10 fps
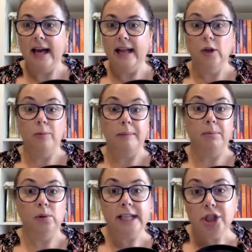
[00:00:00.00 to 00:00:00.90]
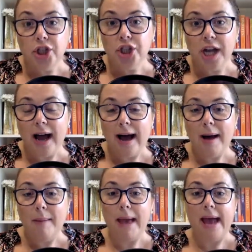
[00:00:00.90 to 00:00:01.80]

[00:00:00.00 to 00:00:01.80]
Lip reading: a little bit bullish. And